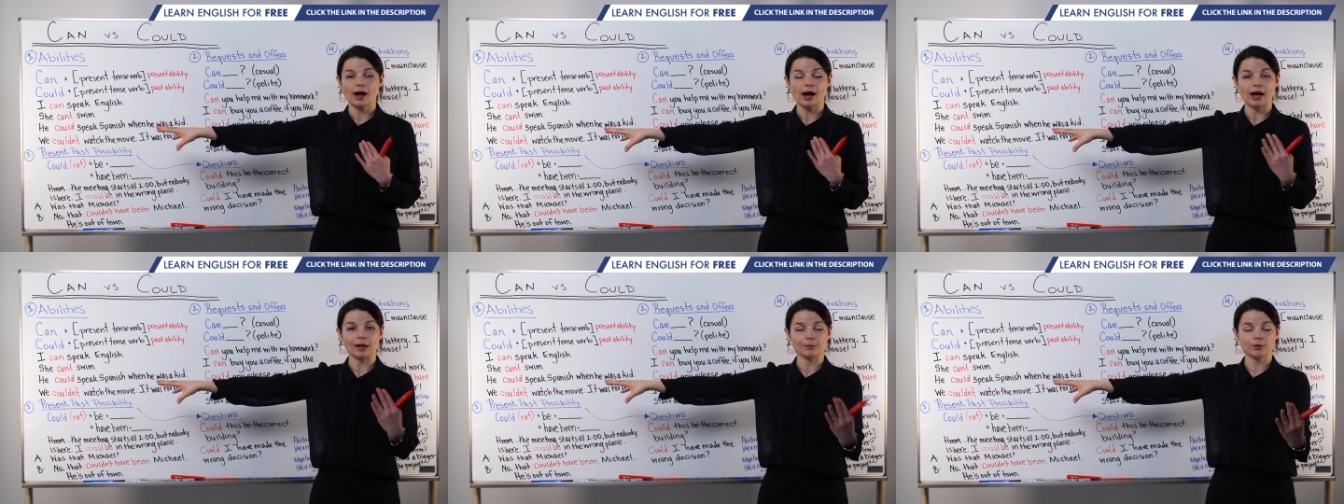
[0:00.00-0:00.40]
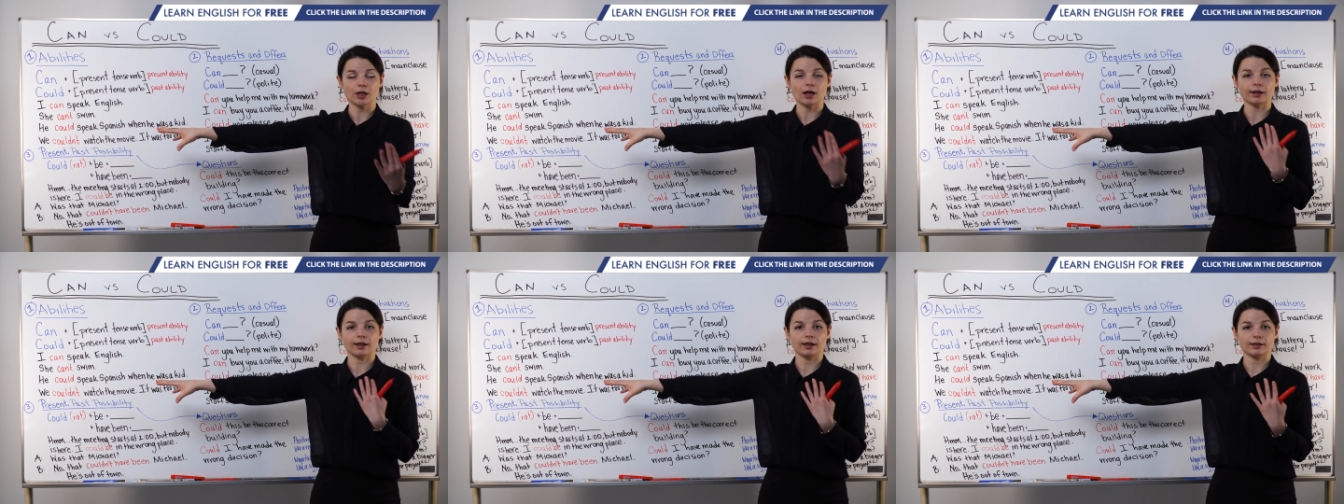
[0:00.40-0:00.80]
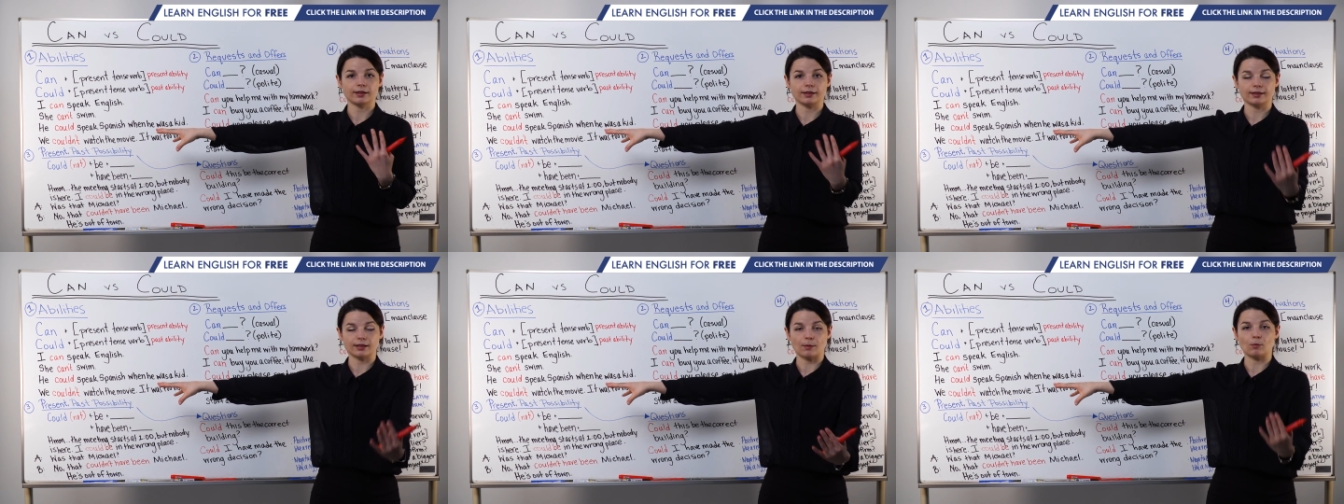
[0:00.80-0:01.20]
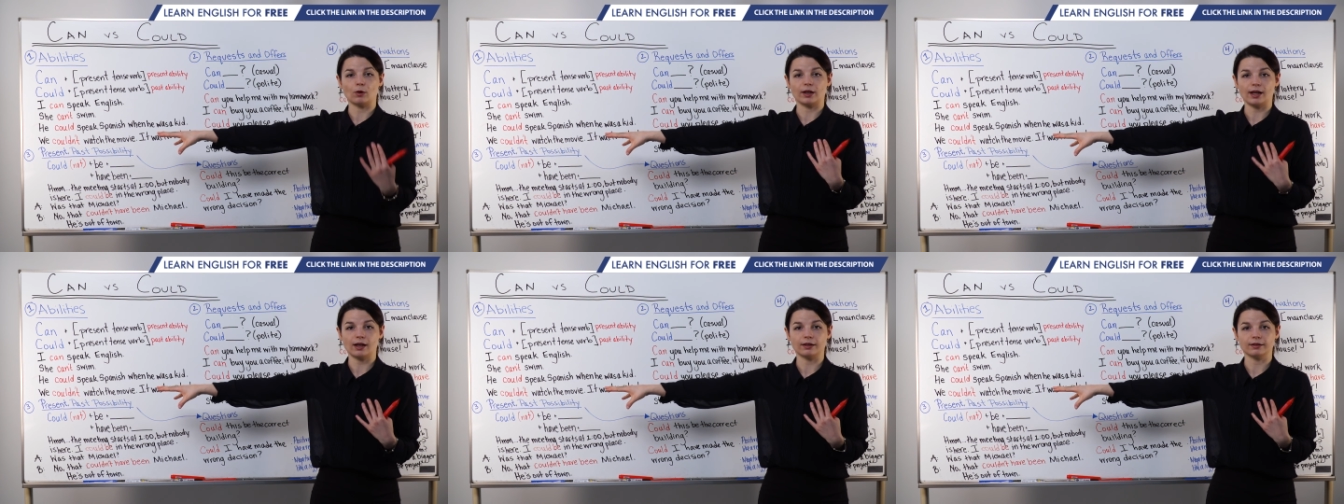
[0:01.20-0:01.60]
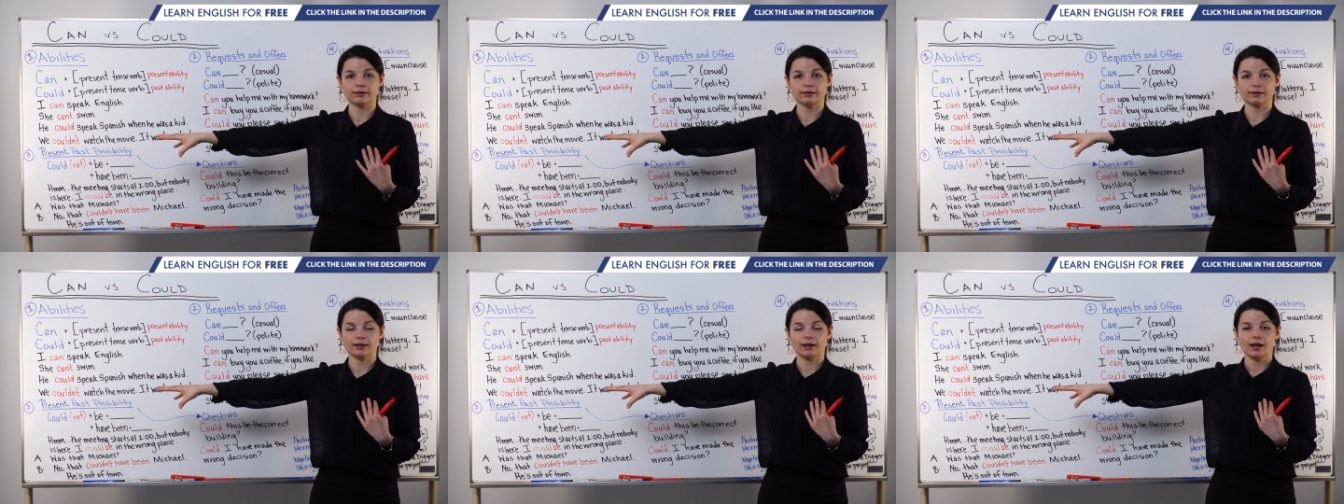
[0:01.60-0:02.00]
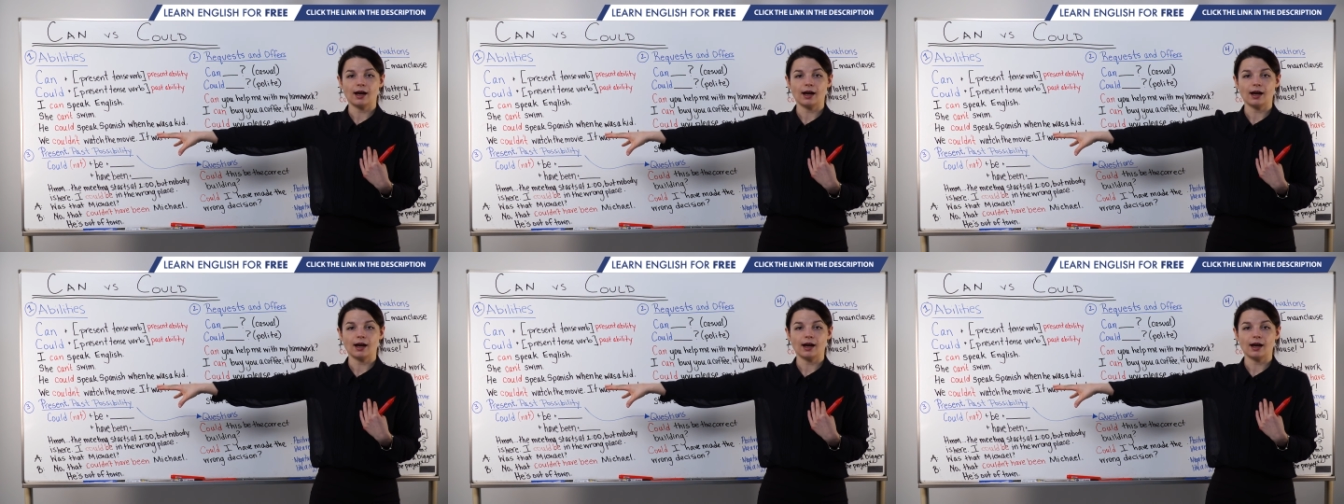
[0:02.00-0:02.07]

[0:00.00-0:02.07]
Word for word: I'm talking to someone else.